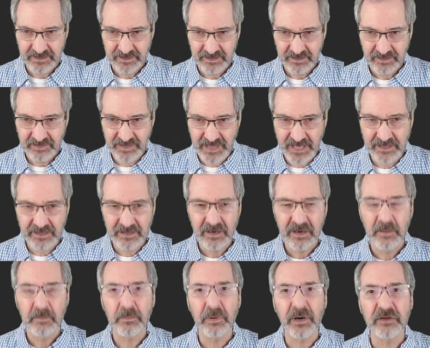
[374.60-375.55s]
Then
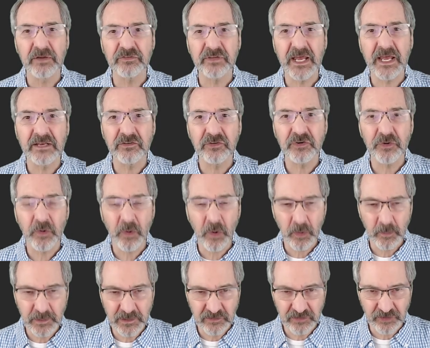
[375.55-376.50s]
press Enter or
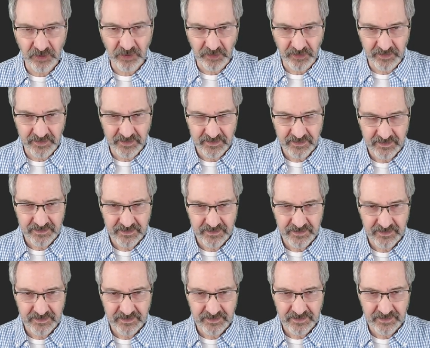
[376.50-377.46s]
Return.
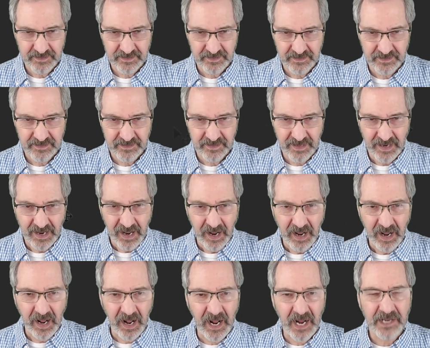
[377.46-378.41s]

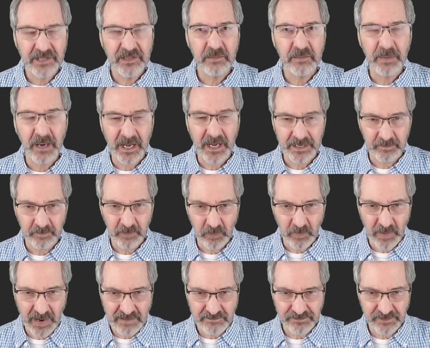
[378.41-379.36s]
Hide the bottom
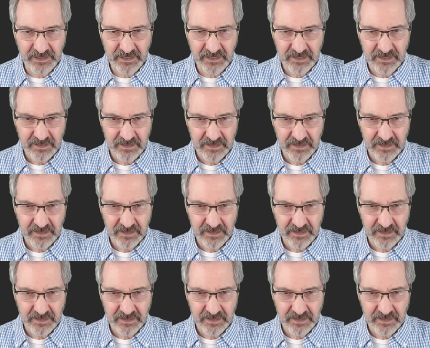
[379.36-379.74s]
graphic